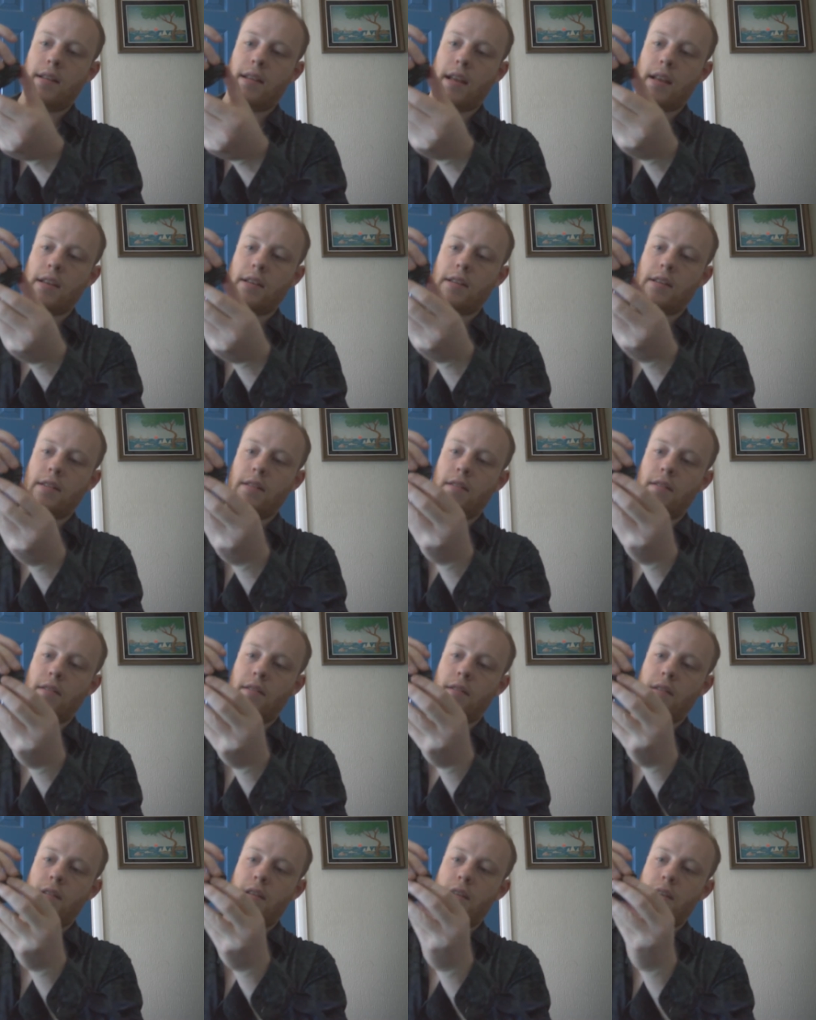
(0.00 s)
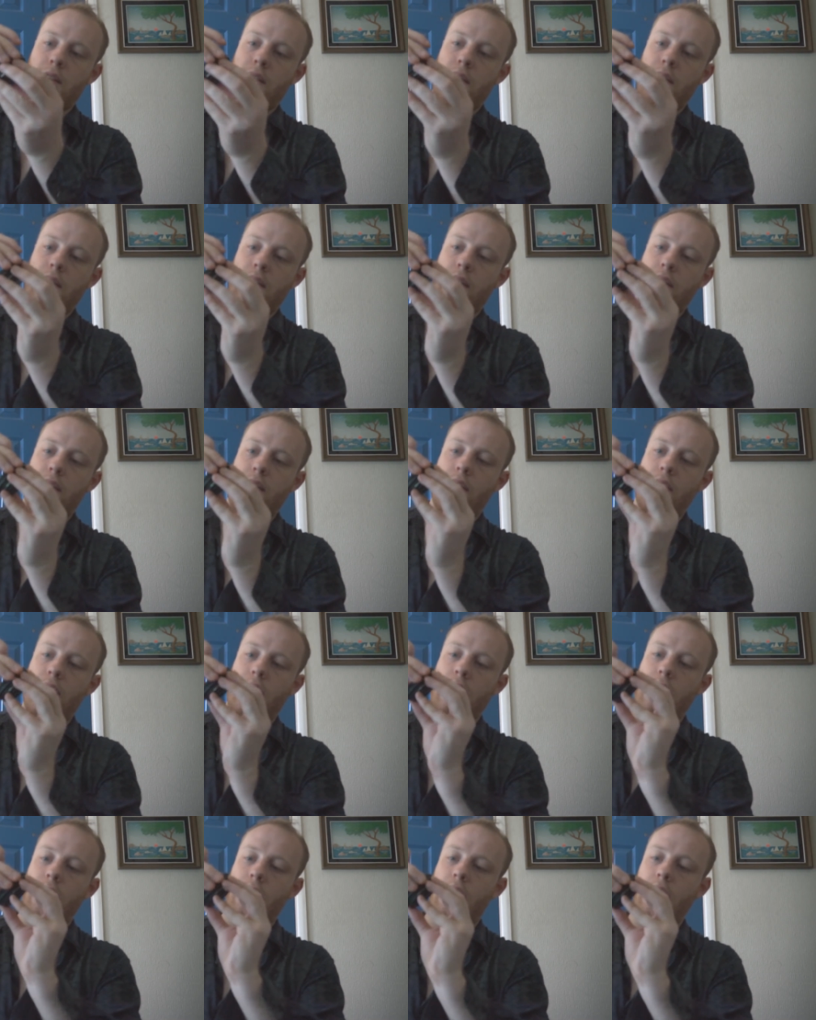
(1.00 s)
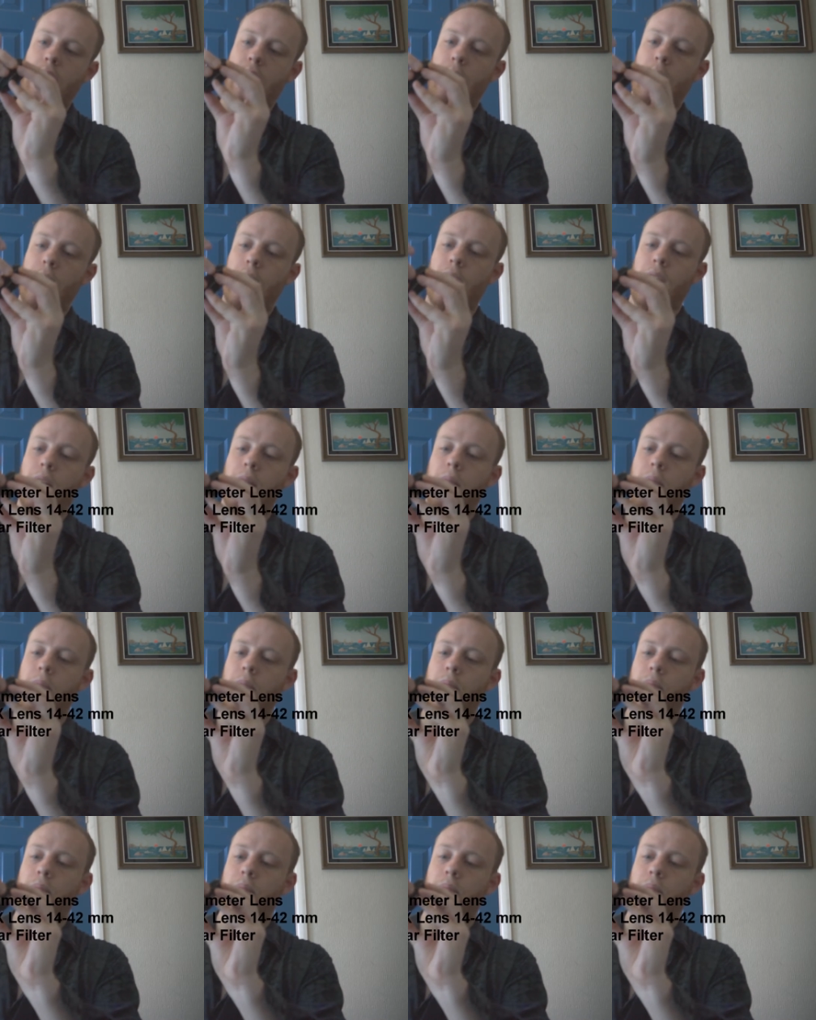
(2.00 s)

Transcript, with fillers: attach it on, there we go.